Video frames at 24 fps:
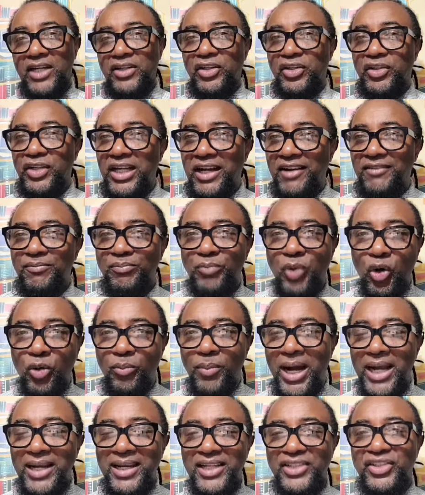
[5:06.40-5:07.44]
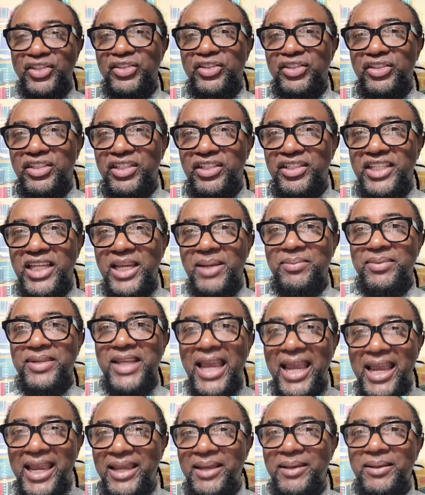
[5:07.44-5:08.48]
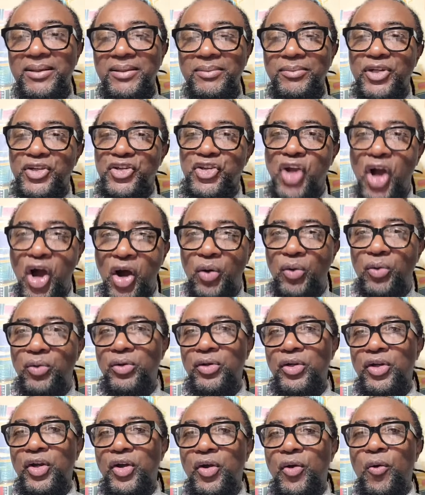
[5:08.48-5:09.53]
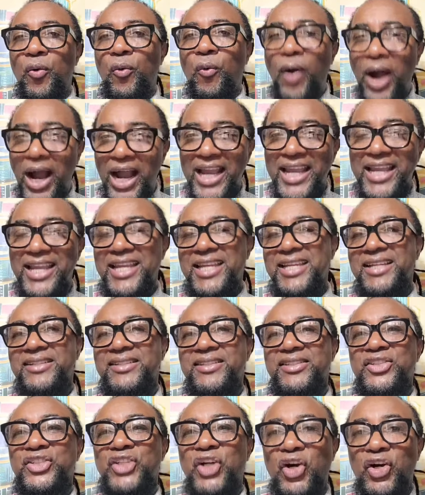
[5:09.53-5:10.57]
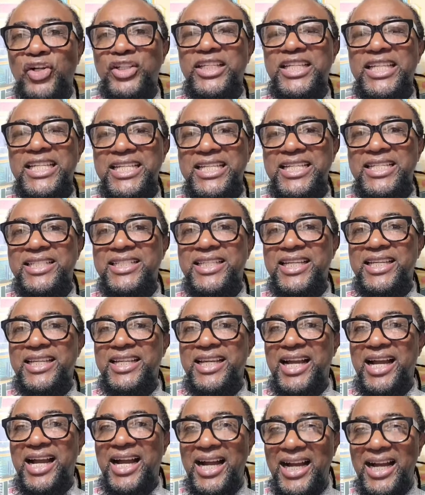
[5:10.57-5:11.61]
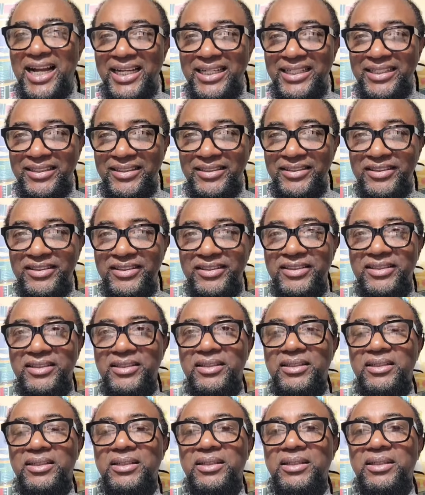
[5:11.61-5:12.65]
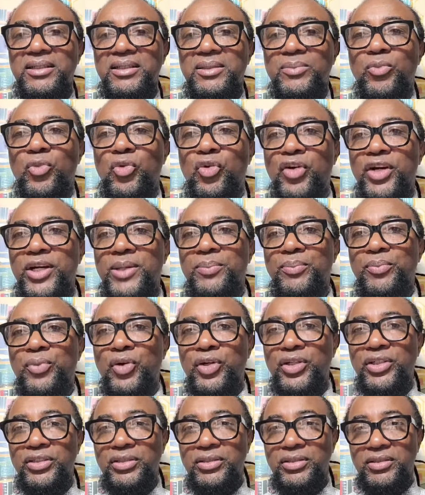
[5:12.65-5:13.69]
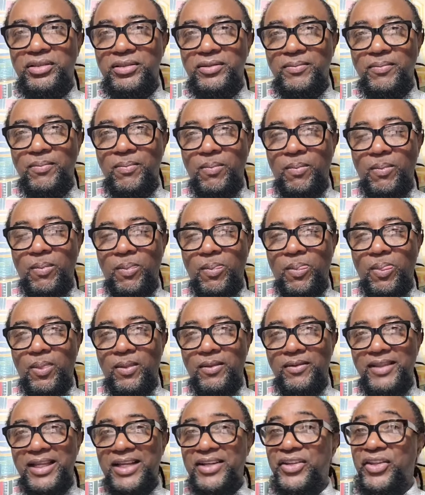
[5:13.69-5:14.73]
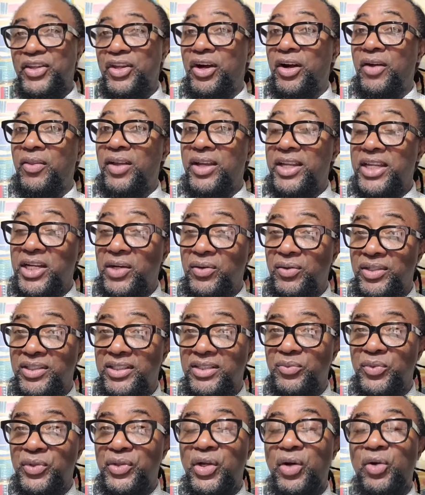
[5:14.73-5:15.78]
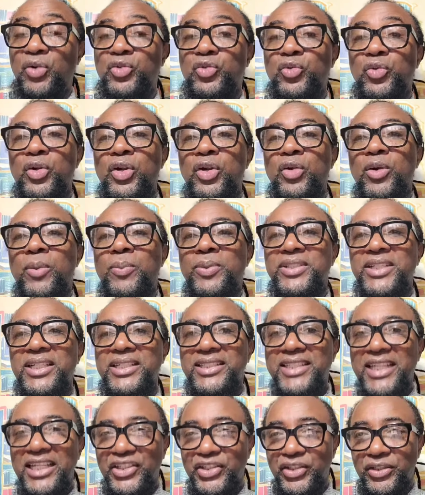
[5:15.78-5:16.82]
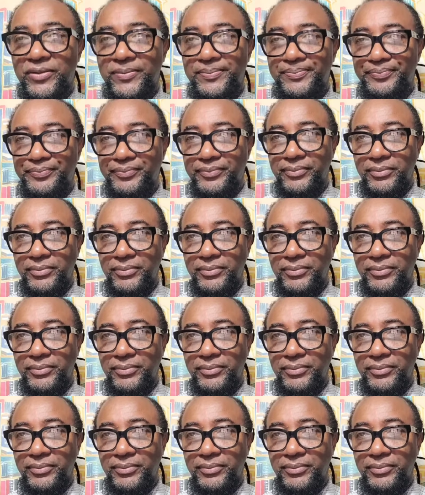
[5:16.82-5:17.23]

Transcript: And you could have both by-elections on the same day. But no, why is Northeastern and more important than the other areas without representation?